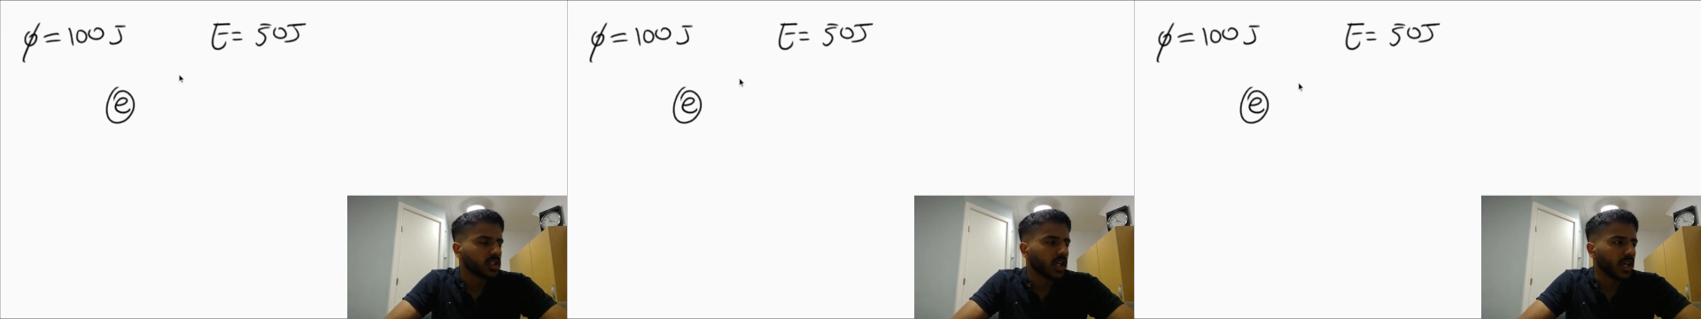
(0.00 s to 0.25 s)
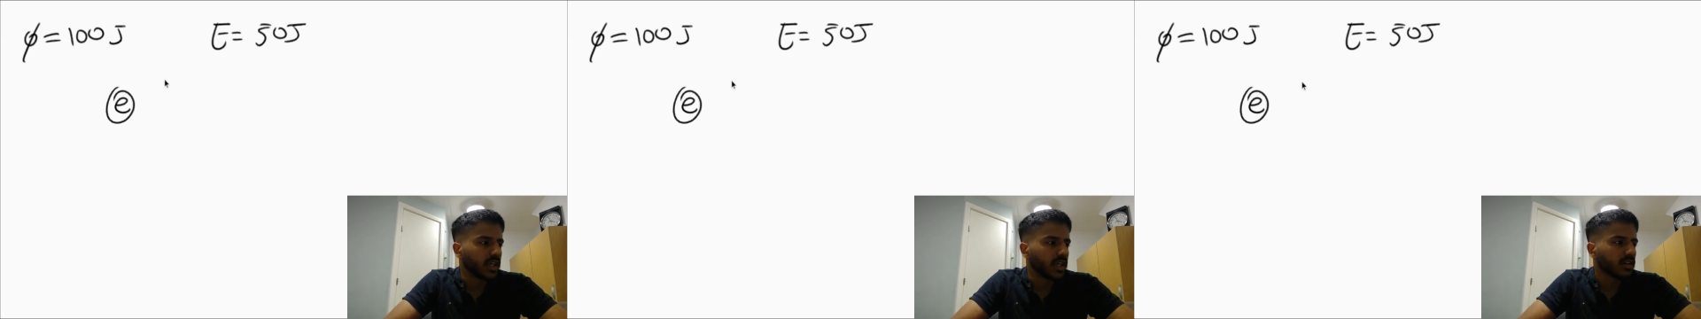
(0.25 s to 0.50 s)

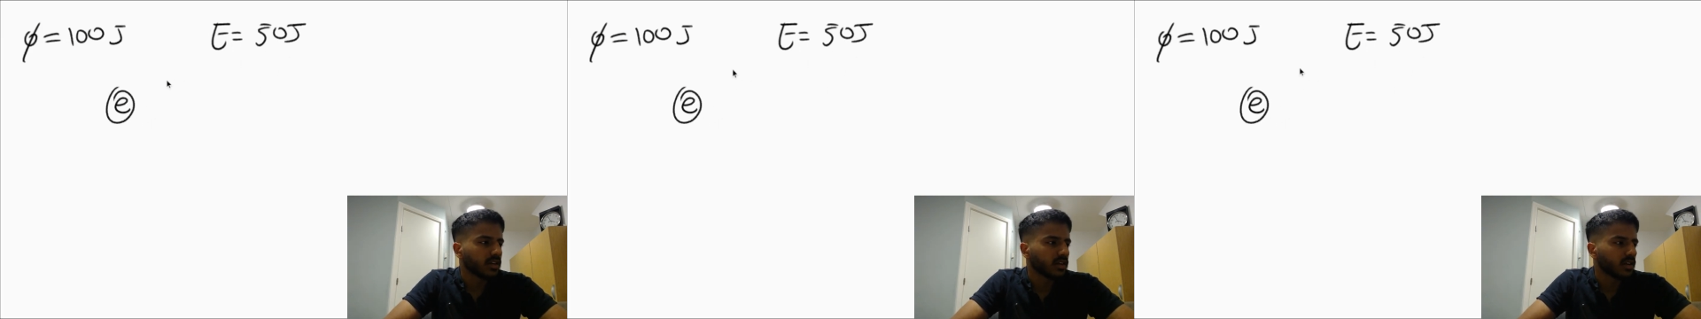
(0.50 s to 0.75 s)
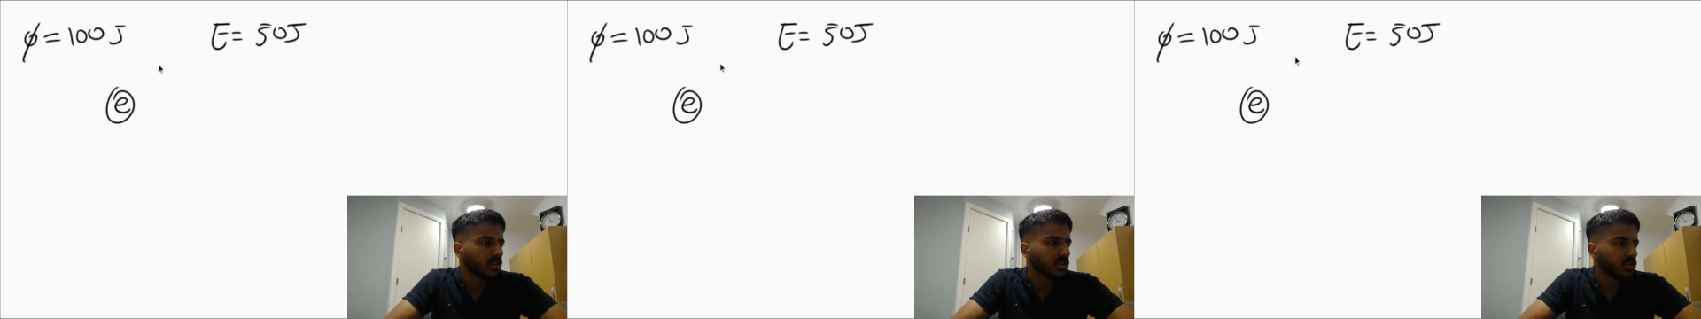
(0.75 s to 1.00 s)
take
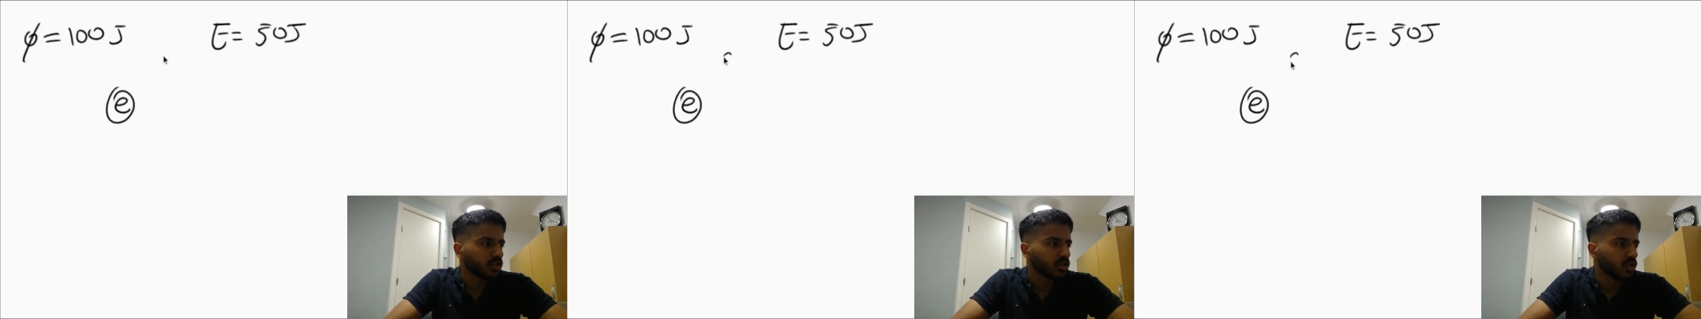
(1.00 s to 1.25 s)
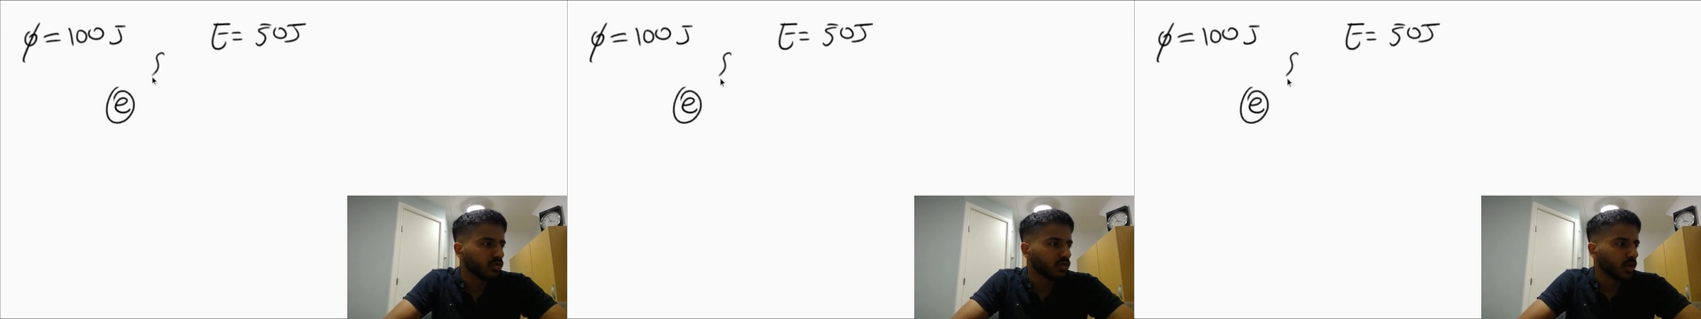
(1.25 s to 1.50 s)

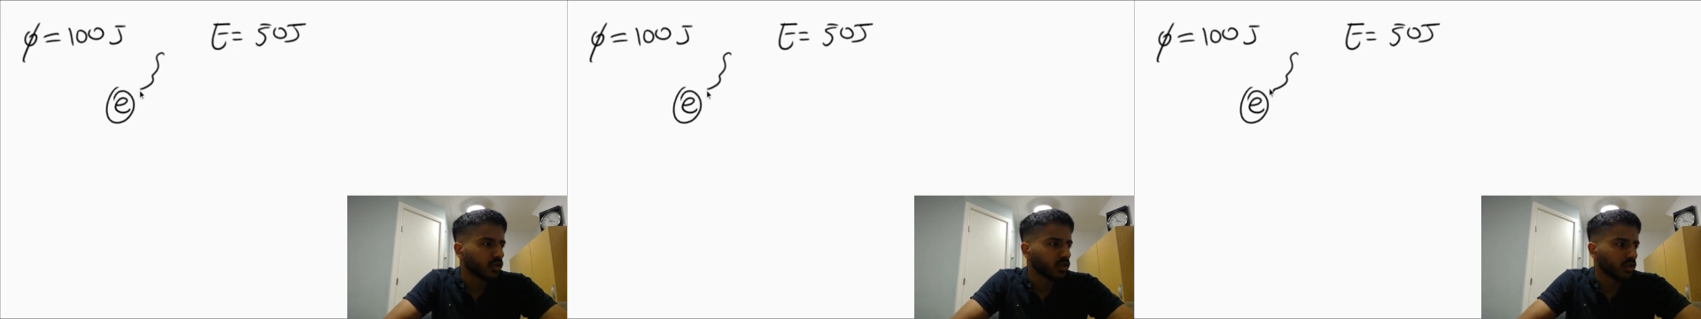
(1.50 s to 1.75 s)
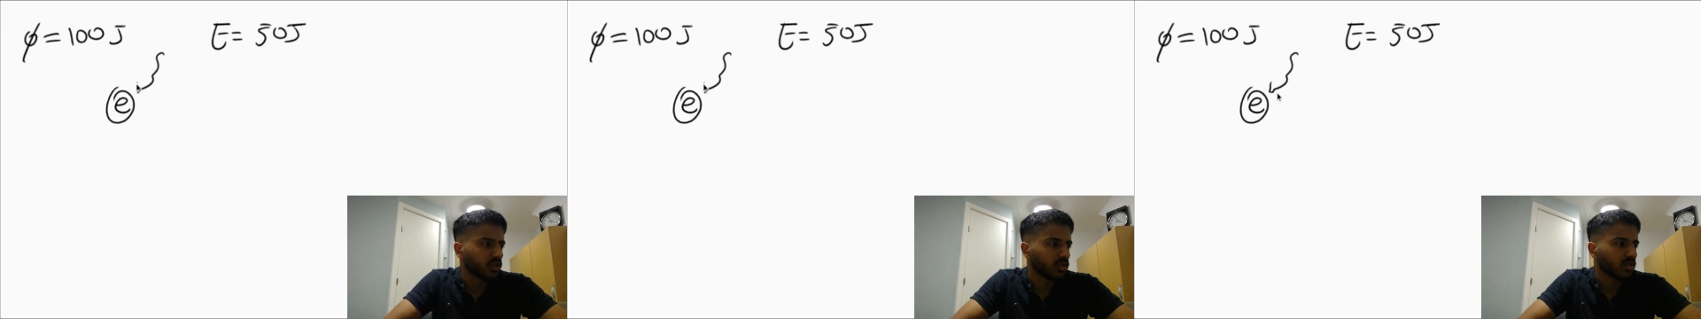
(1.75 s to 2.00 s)
two
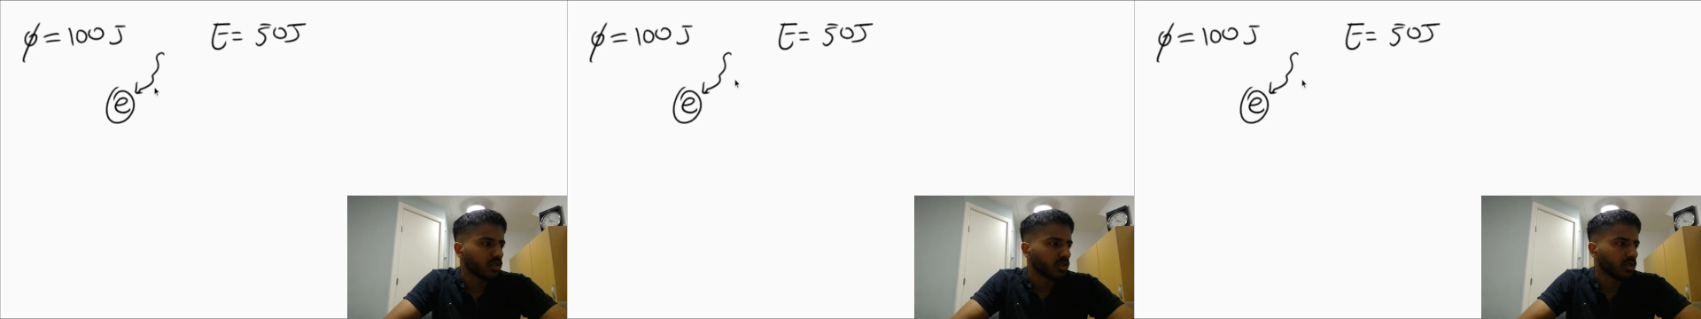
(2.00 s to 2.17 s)
photons